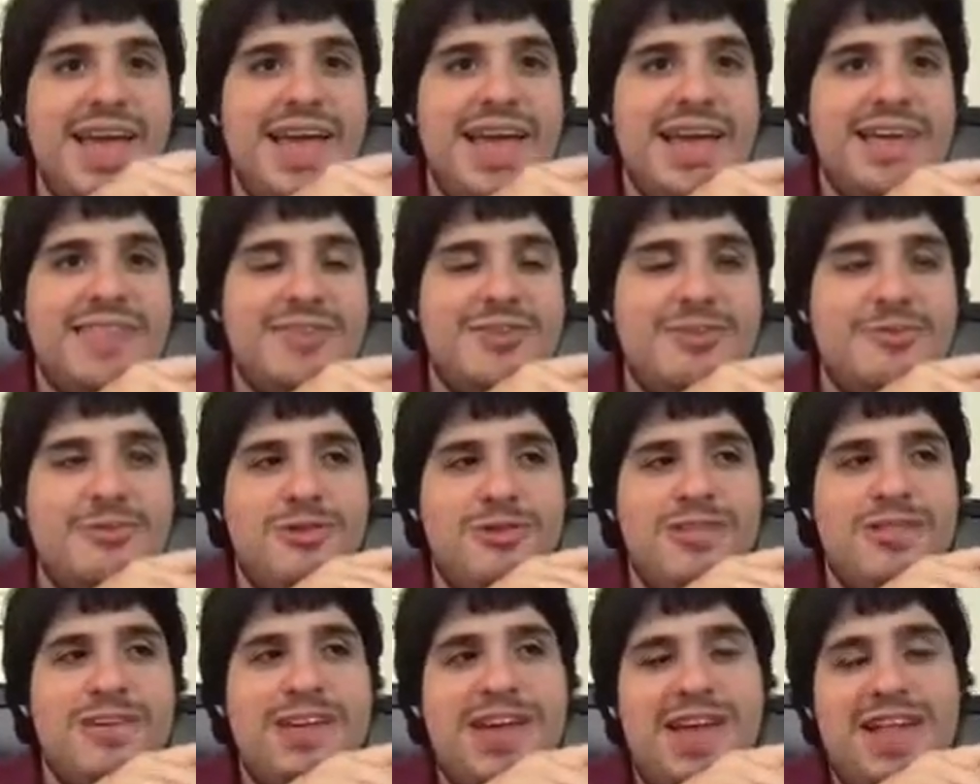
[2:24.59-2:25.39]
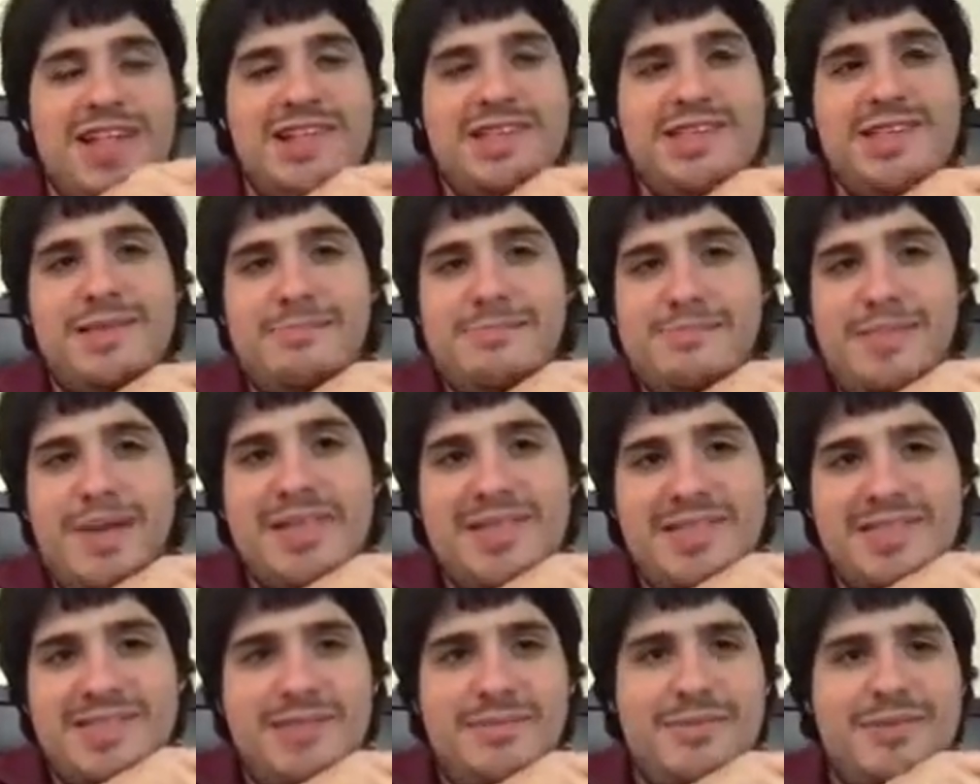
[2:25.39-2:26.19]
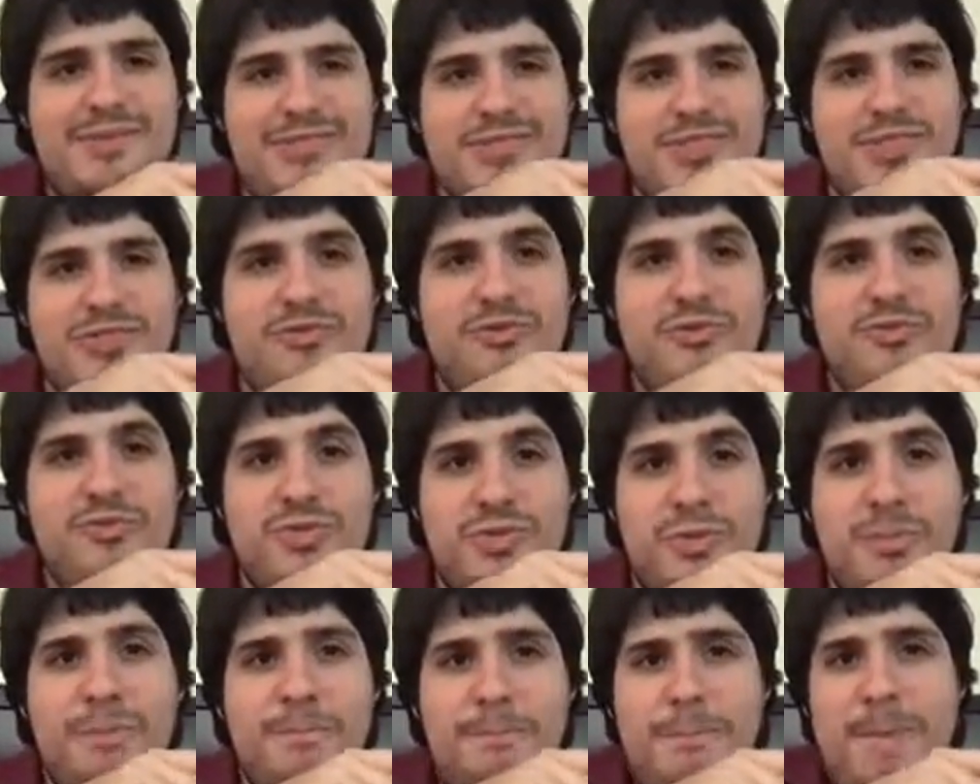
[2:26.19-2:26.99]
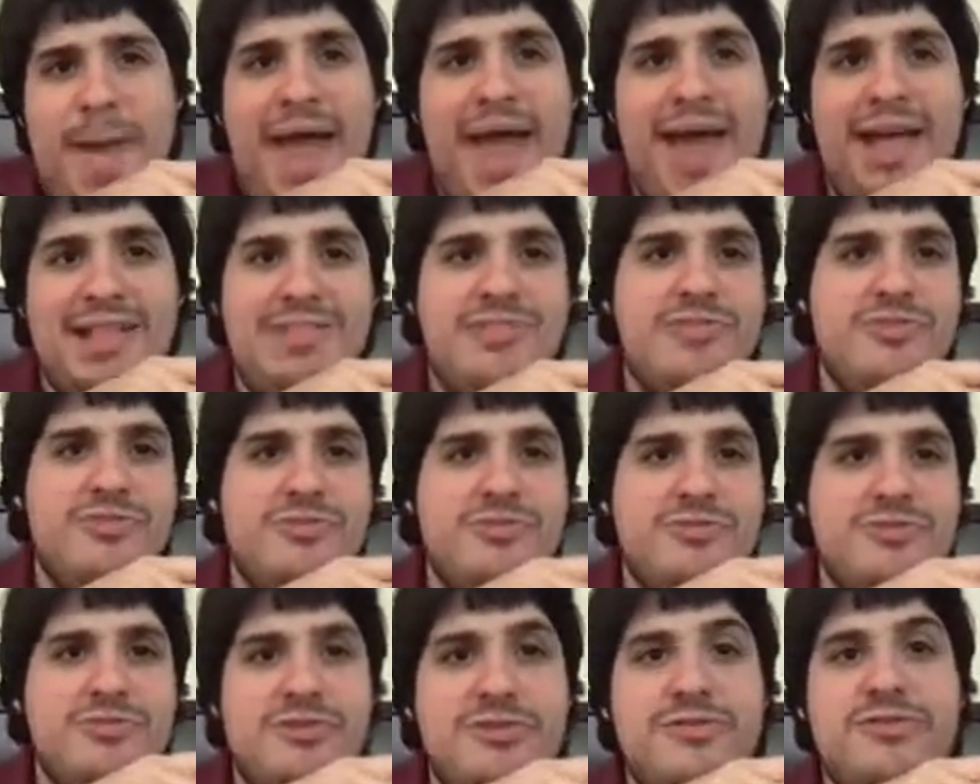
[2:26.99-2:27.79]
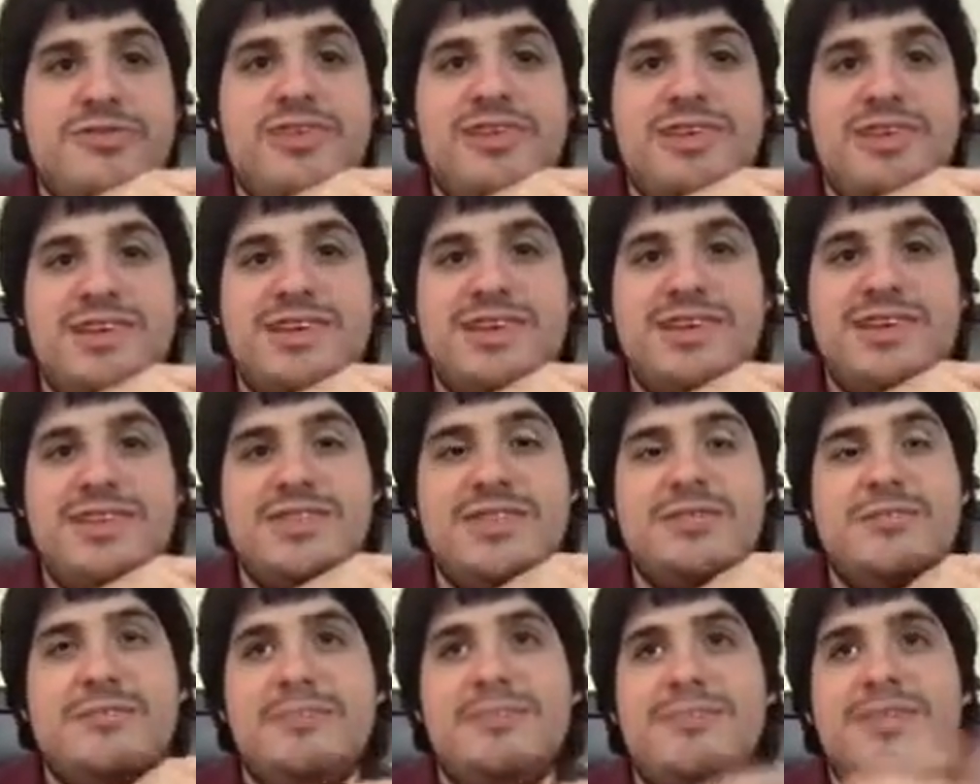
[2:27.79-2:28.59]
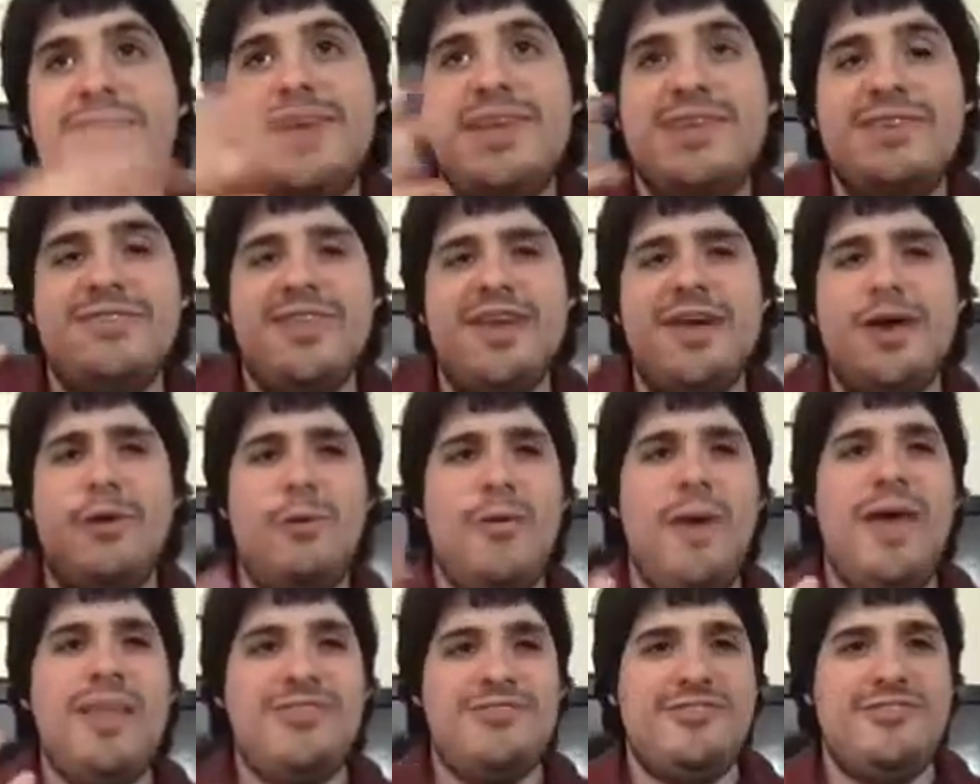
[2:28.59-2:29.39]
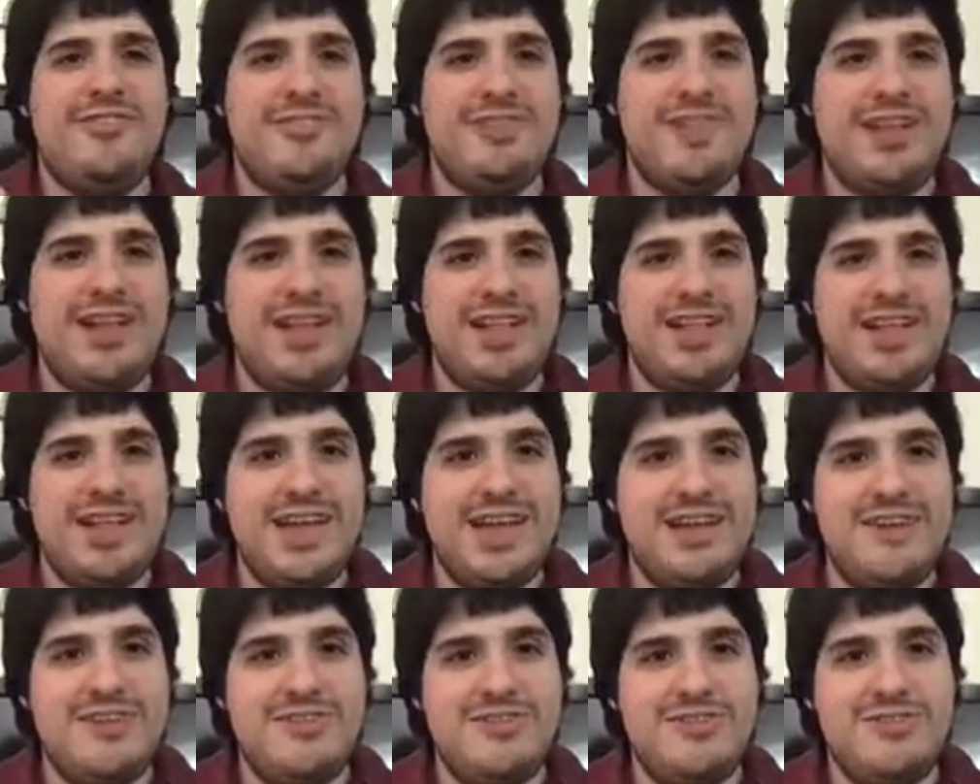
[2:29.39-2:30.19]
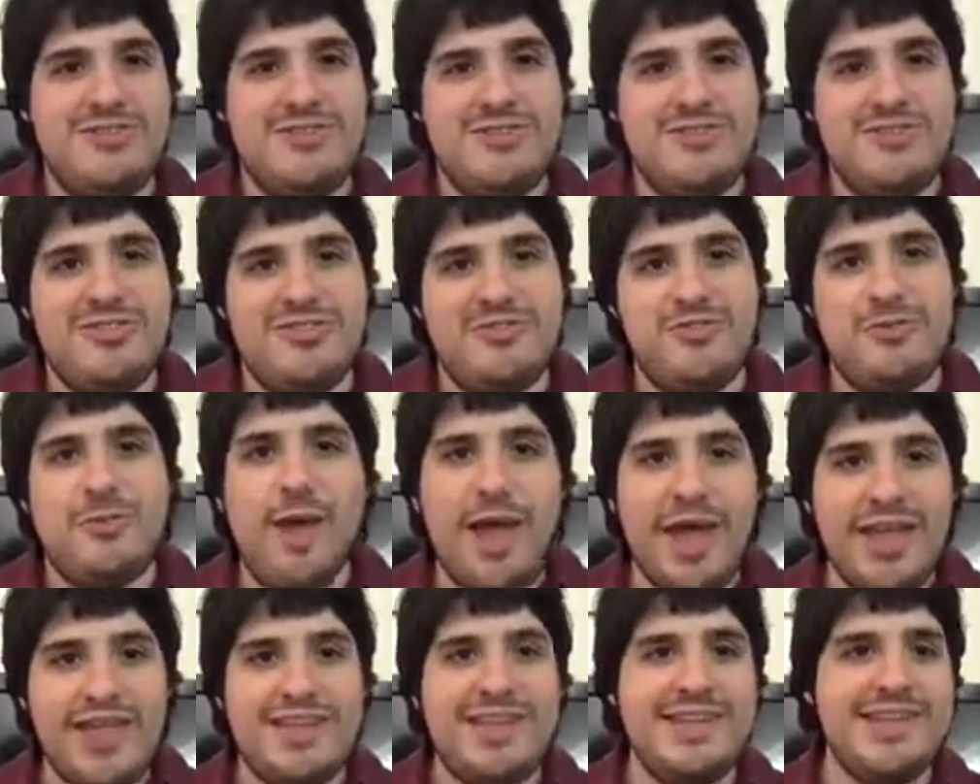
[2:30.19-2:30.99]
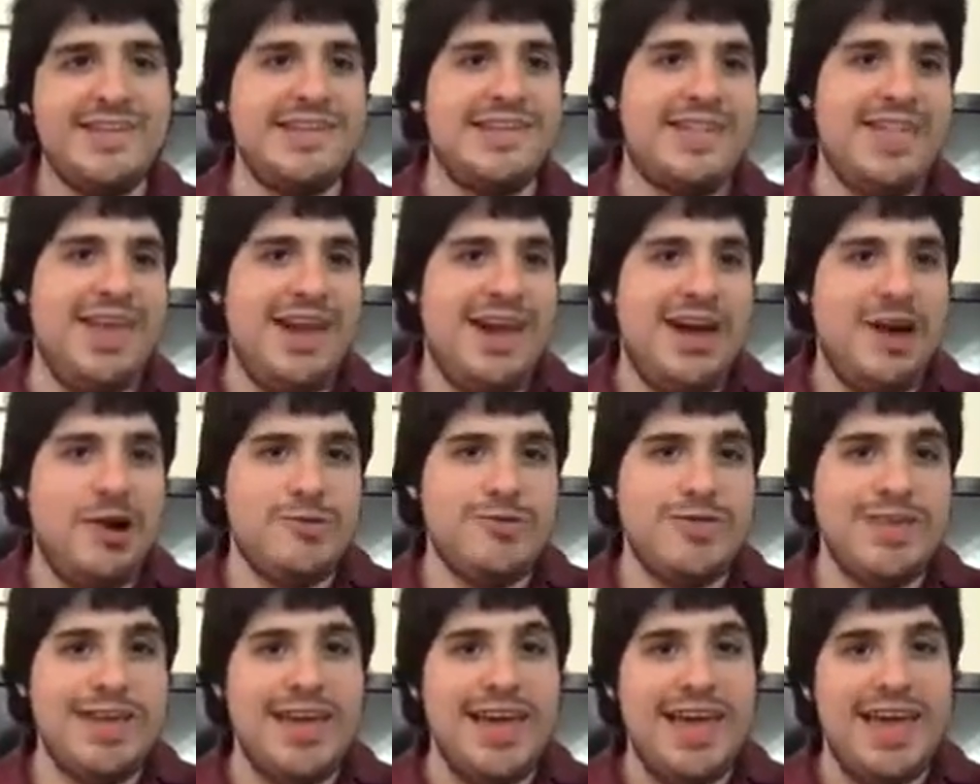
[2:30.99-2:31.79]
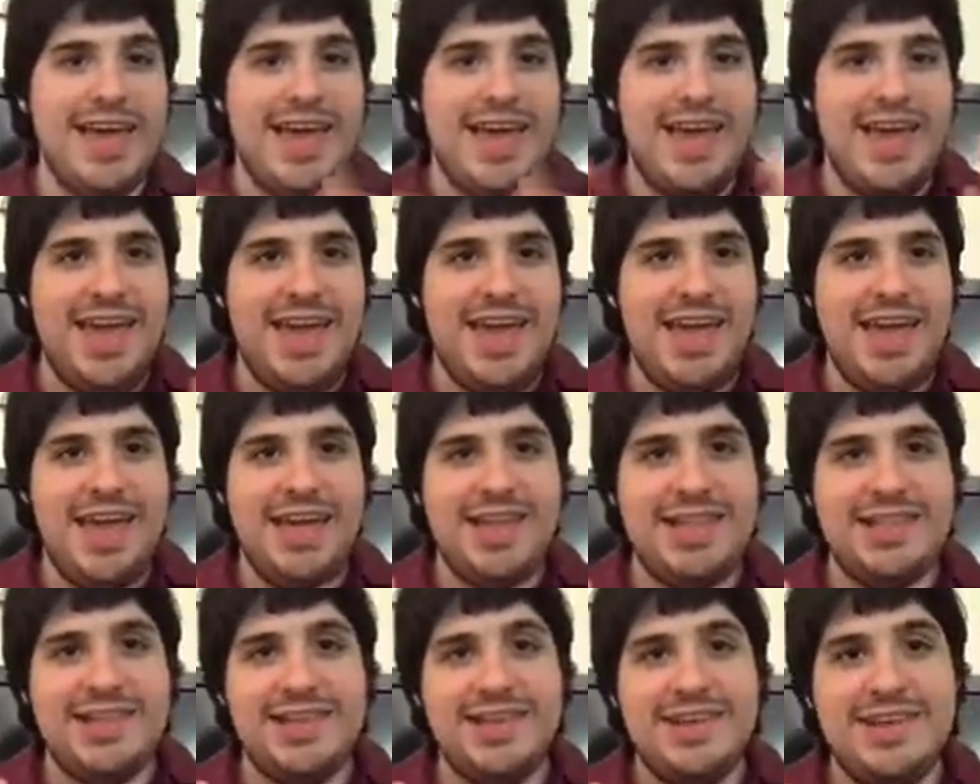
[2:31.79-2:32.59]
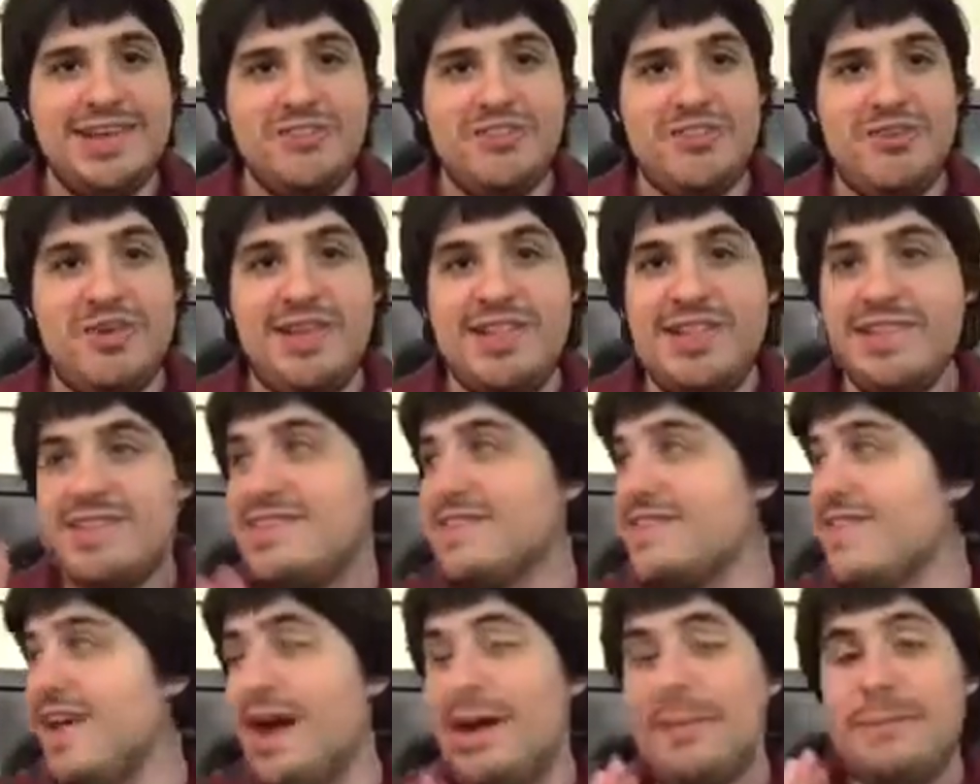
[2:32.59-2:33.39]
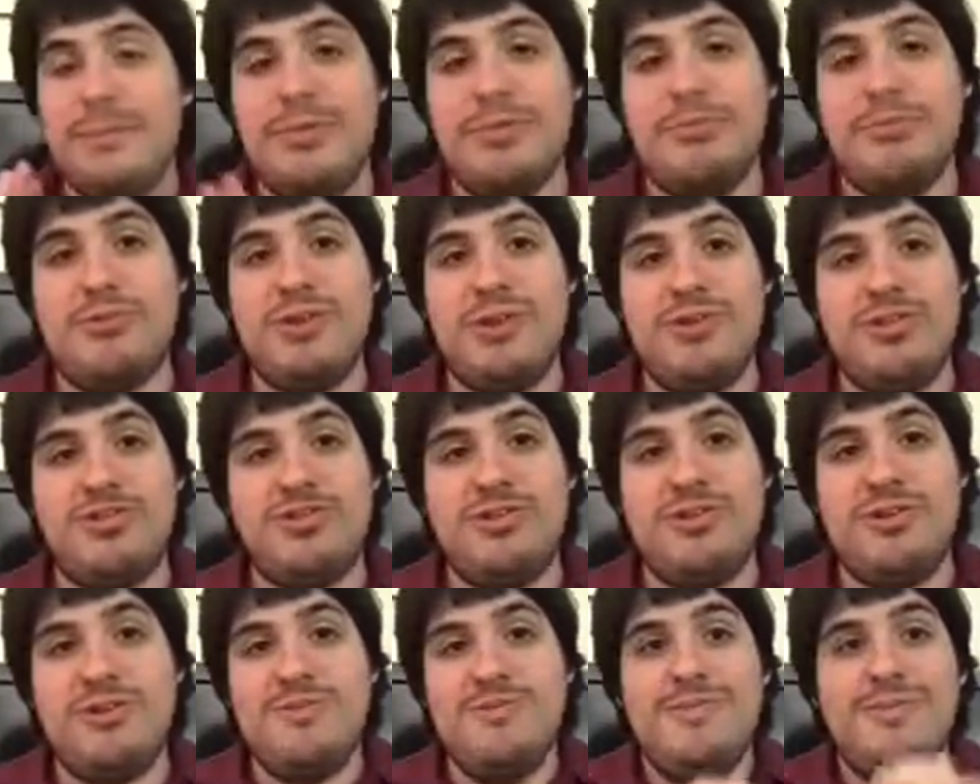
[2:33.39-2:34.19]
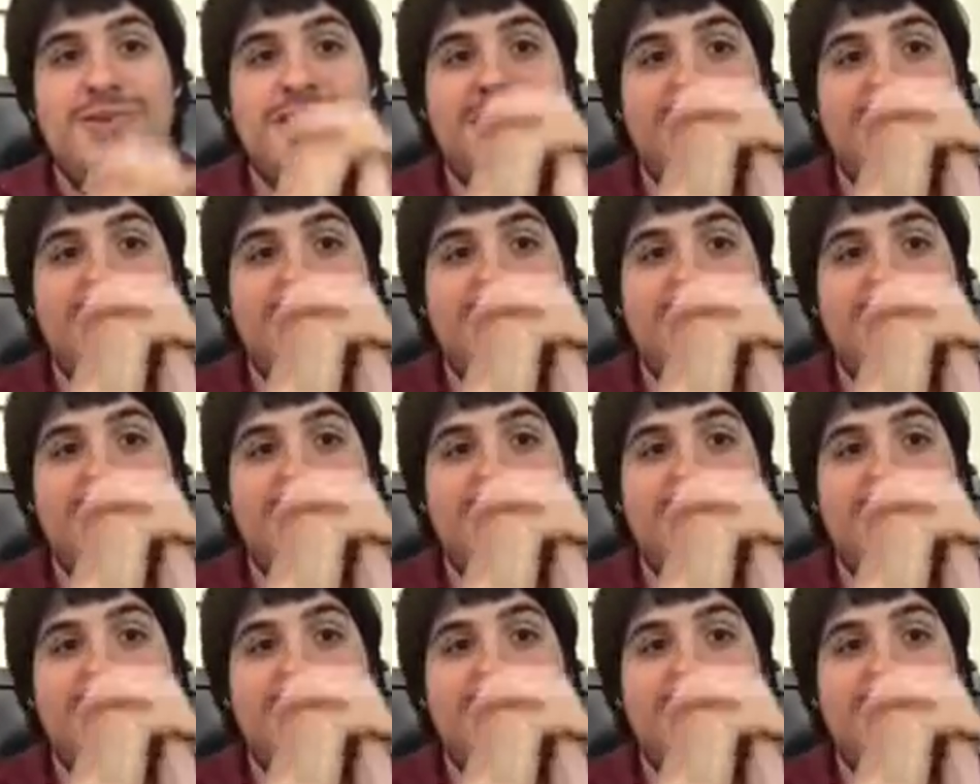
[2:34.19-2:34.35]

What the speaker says: And it really kind of cements him as the bad dude who's gonna, he's like a Western kind of character who's just riding into town and trying to stop the Preacher.